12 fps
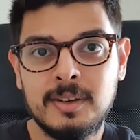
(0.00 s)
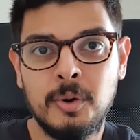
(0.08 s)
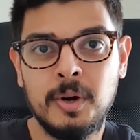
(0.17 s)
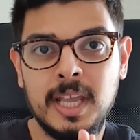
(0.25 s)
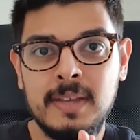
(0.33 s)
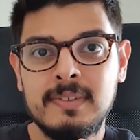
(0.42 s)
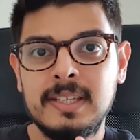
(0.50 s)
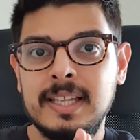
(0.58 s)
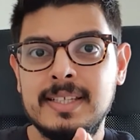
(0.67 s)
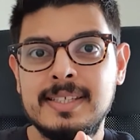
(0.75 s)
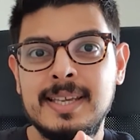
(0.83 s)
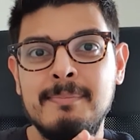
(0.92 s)
or even
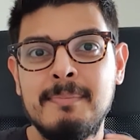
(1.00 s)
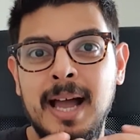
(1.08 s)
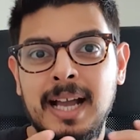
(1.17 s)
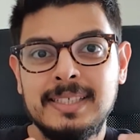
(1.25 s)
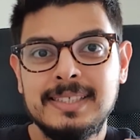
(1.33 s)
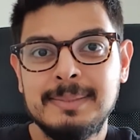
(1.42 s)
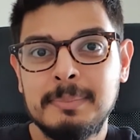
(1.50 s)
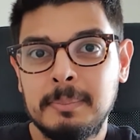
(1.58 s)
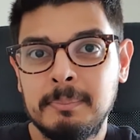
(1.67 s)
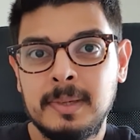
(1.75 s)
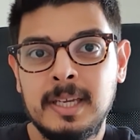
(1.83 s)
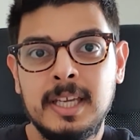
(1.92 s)
let's say
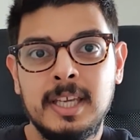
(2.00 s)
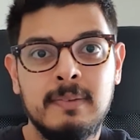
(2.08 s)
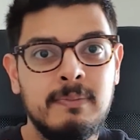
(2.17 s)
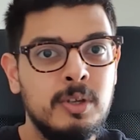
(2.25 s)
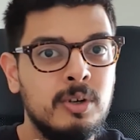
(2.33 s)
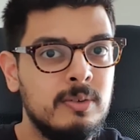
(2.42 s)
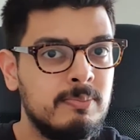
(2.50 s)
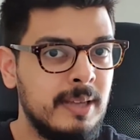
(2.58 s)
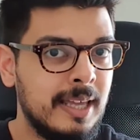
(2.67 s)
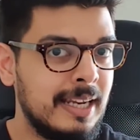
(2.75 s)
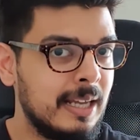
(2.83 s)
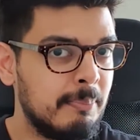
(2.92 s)
maximum, if you're
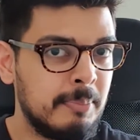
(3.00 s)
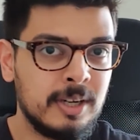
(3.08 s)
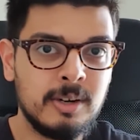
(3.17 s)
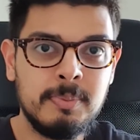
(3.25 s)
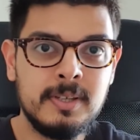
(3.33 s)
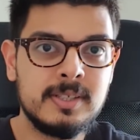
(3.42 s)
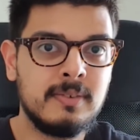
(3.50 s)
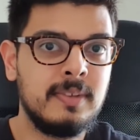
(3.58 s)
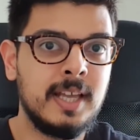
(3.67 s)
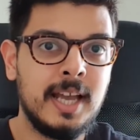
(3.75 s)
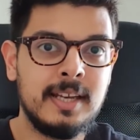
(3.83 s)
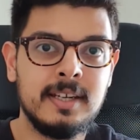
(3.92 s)
getting a bigger piece of
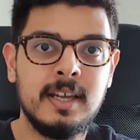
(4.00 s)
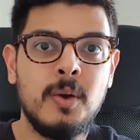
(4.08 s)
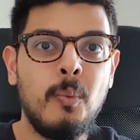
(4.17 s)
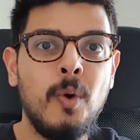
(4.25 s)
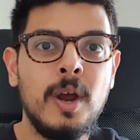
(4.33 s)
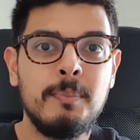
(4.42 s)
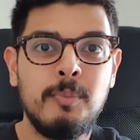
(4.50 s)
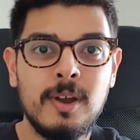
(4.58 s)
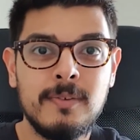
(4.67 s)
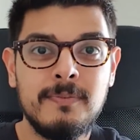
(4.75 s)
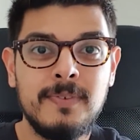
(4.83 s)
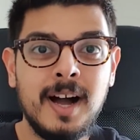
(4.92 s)
land,
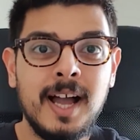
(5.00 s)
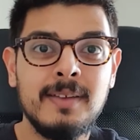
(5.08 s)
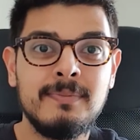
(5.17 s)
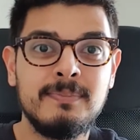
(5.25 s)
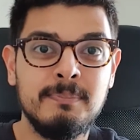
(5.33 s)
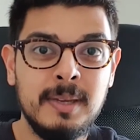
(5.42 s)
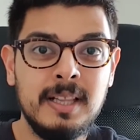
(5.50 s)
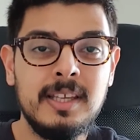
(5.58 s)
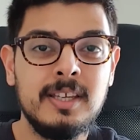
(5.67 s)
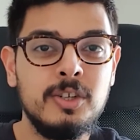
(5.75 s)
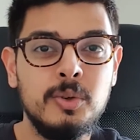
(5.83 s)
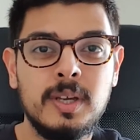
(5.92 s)
1.5
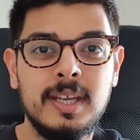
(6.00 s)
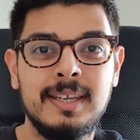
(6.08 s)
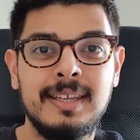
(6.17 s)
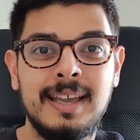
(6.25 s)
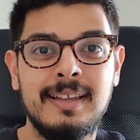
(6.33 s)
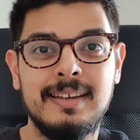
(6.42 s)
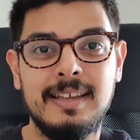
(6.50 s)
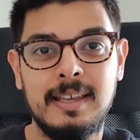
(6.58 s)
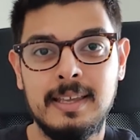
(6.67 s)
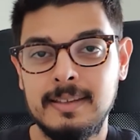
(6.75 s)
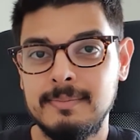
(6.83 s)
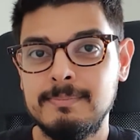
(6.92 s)
million, you can get
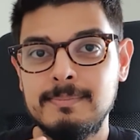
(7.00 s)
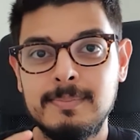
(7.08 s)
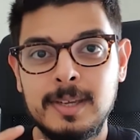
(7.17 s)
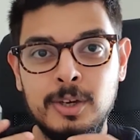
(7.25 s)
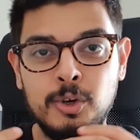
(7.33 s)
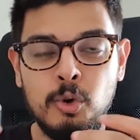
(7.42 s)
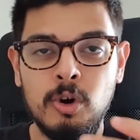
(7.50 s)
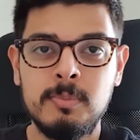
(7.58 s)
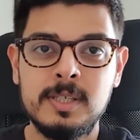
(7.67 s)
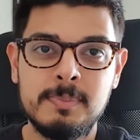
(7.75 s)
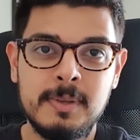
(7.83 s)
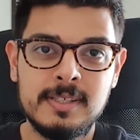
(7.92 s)
a
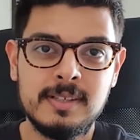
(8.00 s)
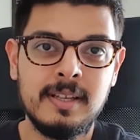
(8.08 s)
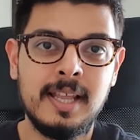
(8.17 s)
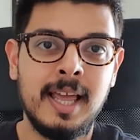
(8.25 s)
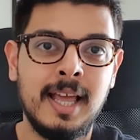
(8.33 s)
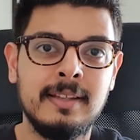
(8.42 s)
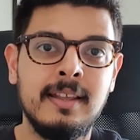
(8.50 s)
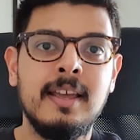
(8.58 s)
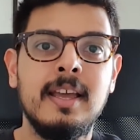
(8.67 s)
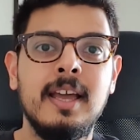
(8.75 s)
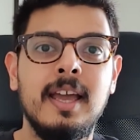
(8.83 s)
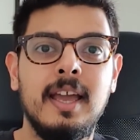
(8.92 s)
enormous piece of land
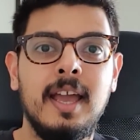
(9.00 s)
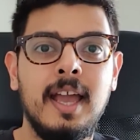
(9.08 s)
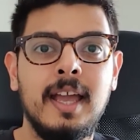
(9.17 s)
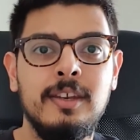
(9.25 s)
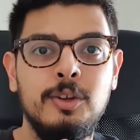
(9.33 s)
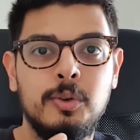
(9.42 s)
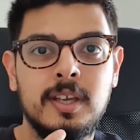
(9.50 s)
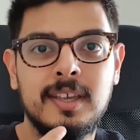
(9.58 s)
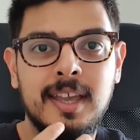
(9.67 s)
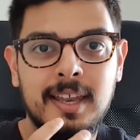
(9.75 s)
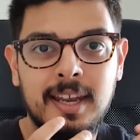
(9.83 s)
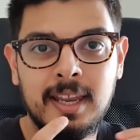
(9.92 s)
and you can
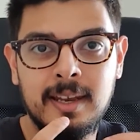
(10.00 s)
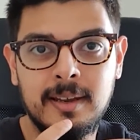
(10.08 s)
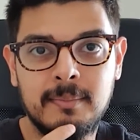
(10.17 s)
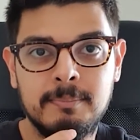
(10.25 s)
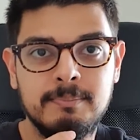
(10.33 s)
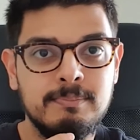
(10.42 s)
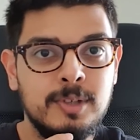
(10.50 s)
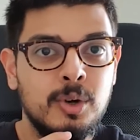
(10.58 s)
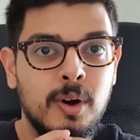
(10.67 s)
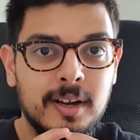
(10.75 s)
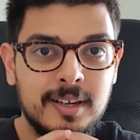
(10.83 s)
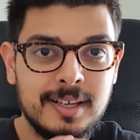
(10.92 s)
get a
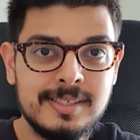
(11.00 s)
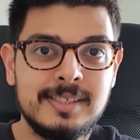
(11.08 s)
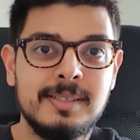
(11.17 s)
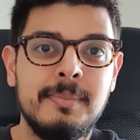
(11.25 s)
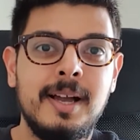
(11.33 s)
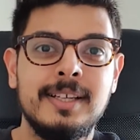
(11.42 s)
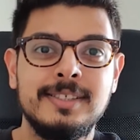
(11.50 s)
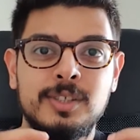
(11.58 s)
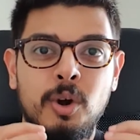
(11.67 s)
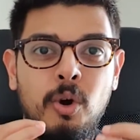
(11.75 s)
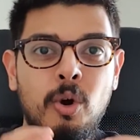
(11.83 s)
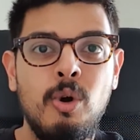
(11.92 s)
customized
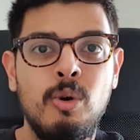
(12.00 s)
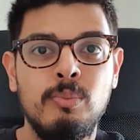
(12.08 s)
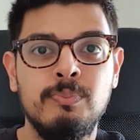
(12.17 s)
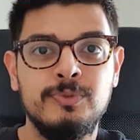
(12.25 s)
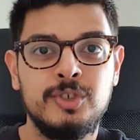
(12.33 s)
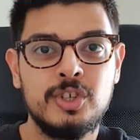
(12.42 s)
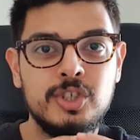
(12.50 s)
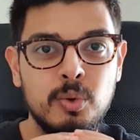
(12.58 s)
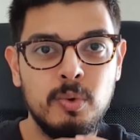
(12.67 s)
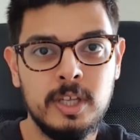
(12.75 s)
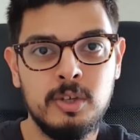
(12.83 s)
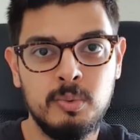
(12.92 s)
home just the
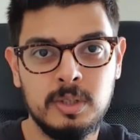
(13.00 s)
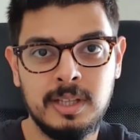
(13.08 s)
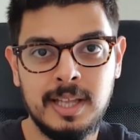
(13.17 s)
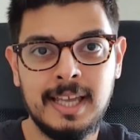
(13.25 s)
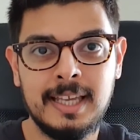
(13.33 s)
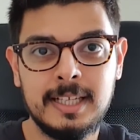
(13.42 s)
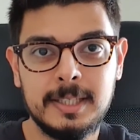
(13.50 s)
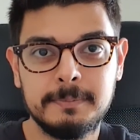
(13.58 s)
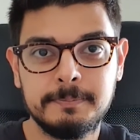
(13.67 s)
way you would like.